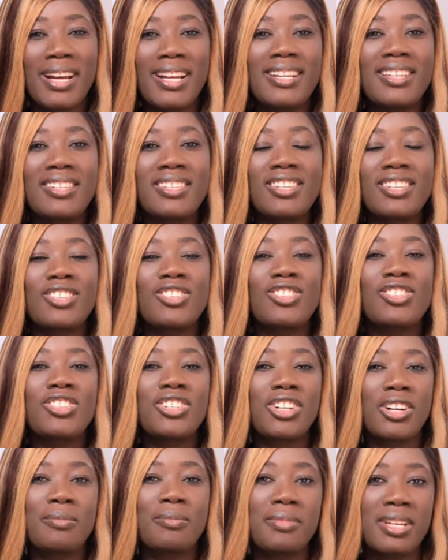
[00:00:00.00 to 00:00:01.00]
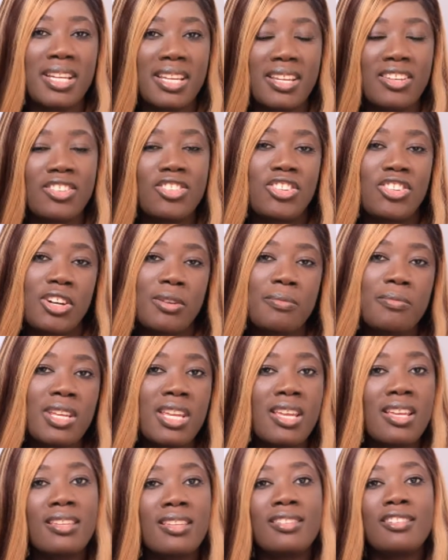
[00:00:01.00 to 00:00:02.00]
list is Germany. Germany
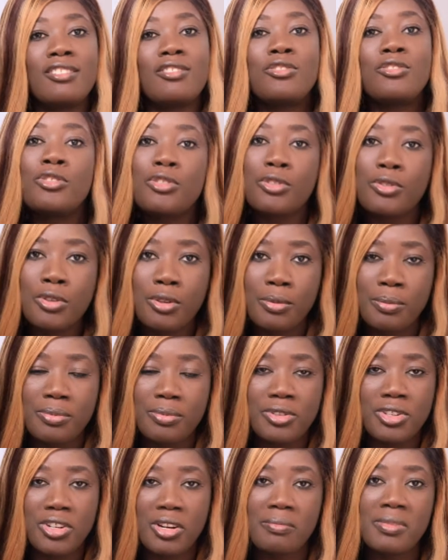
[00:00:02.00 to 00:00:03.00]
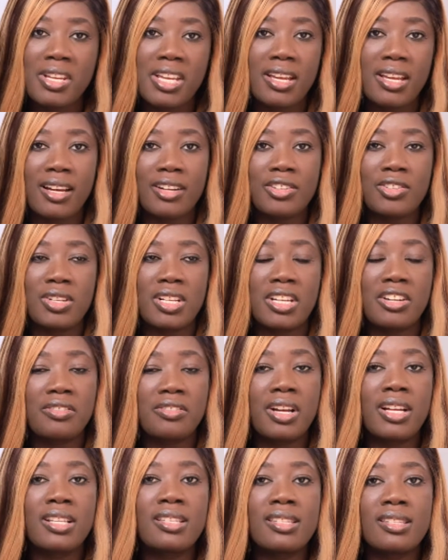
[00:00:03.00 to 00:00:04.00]
is in Europe. Germany actually
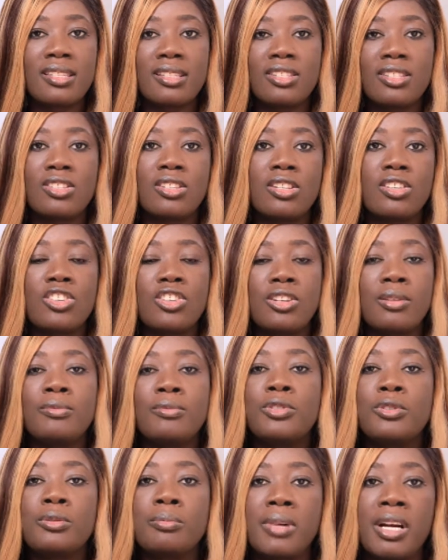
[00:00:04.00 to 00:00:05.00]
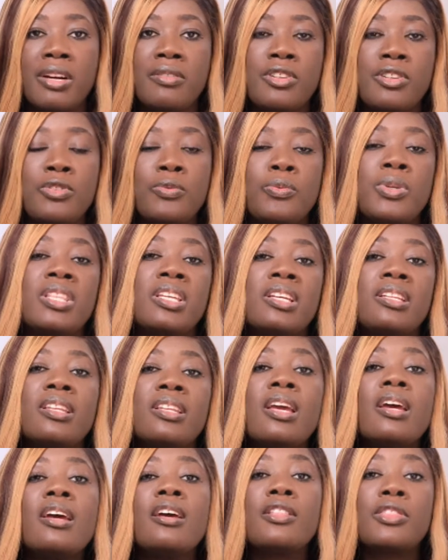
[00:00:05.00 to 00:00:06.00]
grants citizenship through marriage within
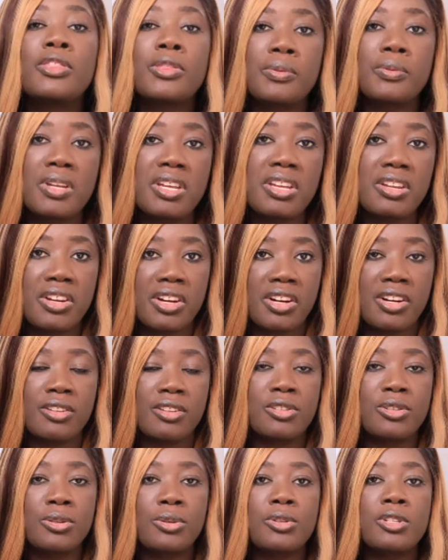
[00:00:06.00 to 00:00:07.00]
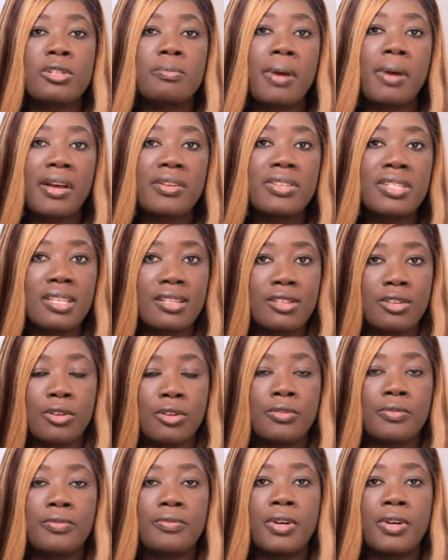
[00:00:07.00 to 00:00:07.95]
3 years. So spouses or